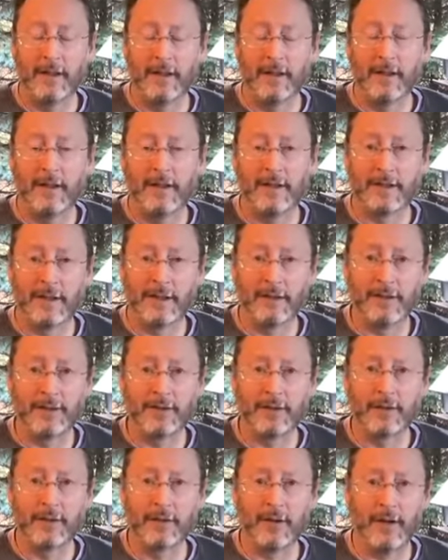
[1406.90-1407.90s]
As Gary
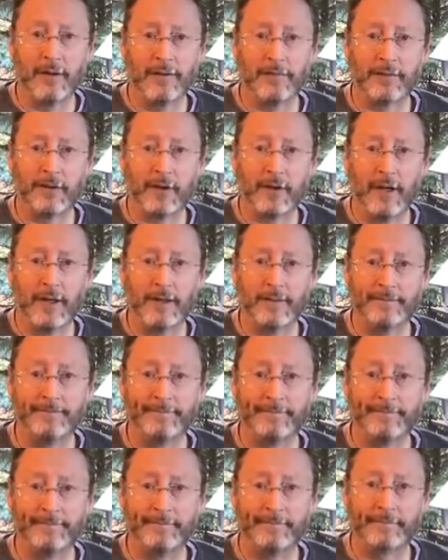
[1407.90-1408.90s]
Zukov taught,
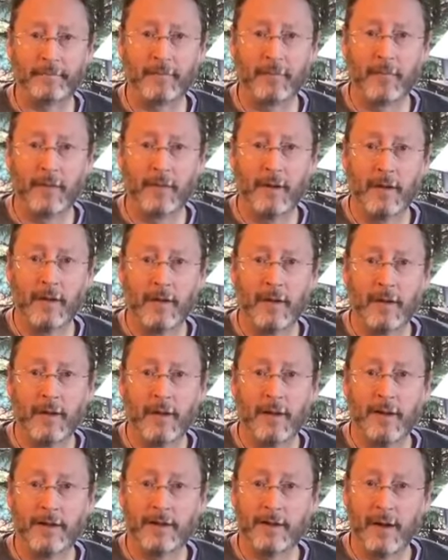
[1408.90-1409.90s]

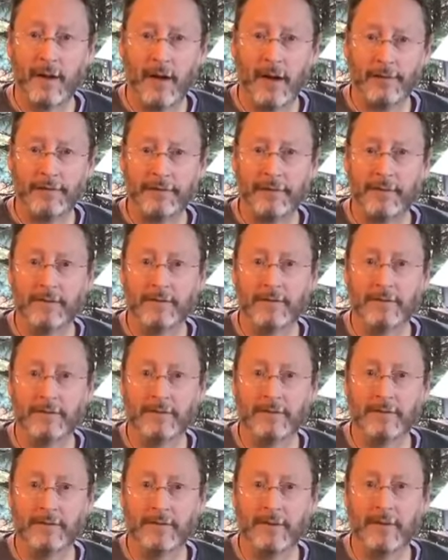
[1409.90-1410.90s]
it's often
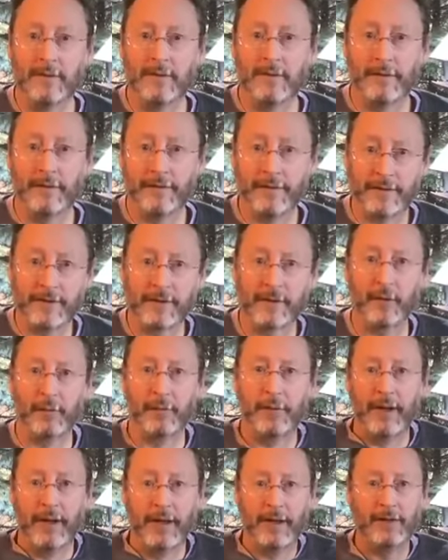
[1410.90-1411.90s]
the physical
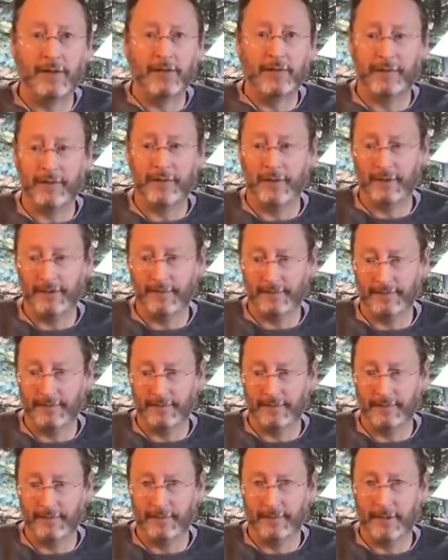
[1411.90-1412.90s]
pain you feel
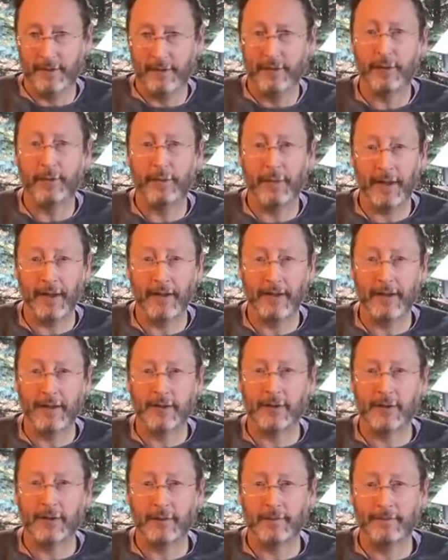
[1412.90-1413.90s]
if you pay
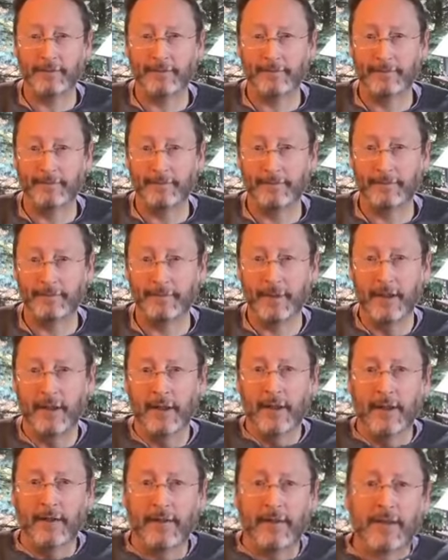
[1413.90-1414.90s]
attention,
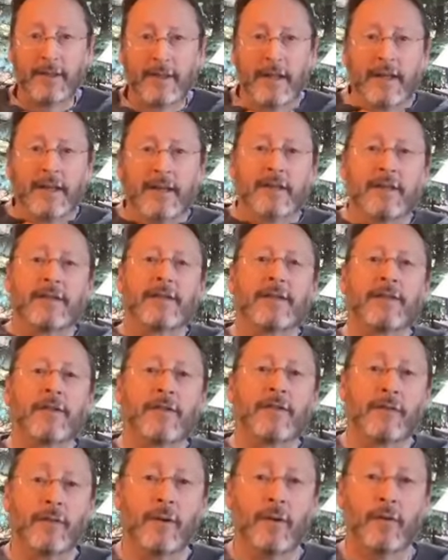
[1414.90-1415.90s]
the tightness in the
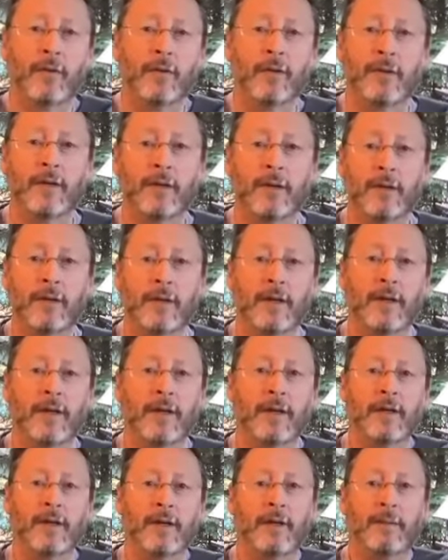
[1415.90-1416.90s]
throat,
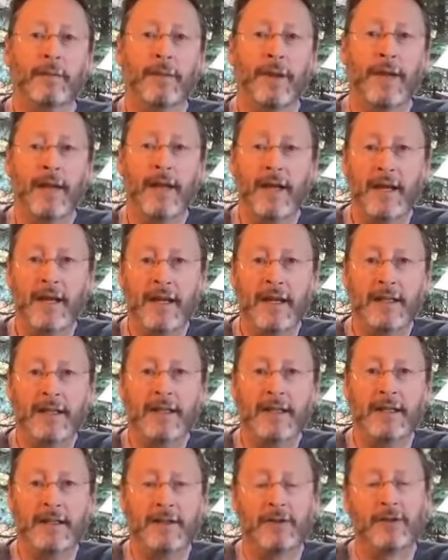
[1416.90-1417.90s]
the pain
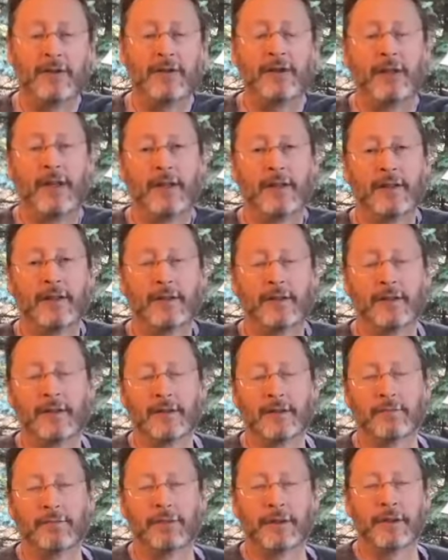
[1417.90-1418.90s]
in your chest, the
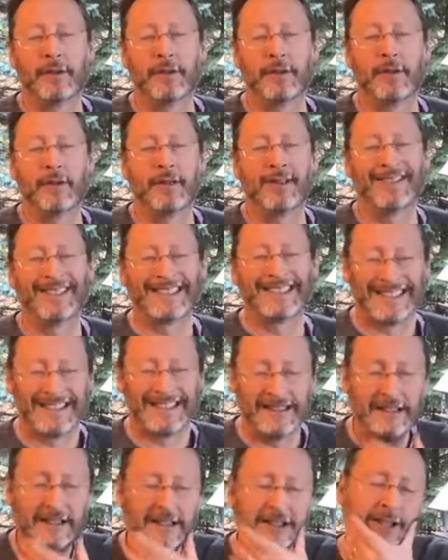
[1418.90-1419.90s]
burning, the
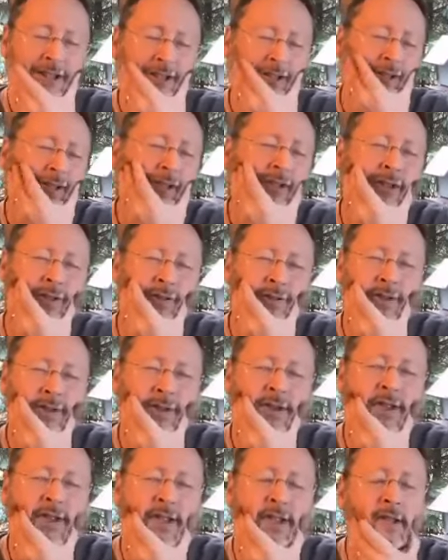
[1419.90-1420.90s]
clenching of your
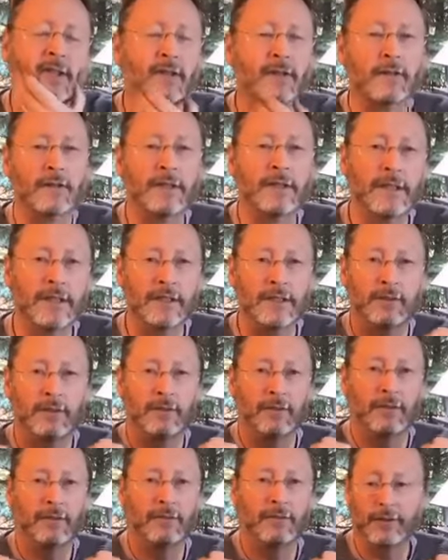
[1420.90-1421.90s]
teeth
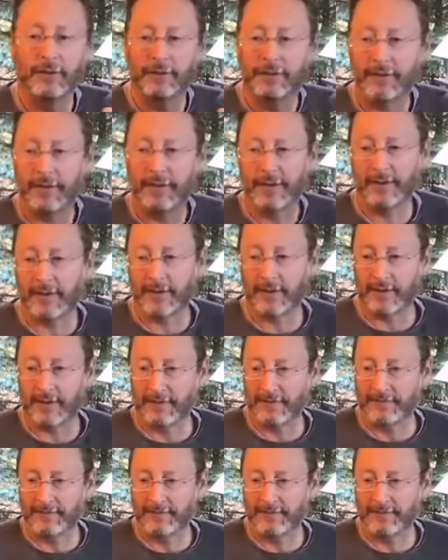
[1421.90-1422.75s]
or of your fists.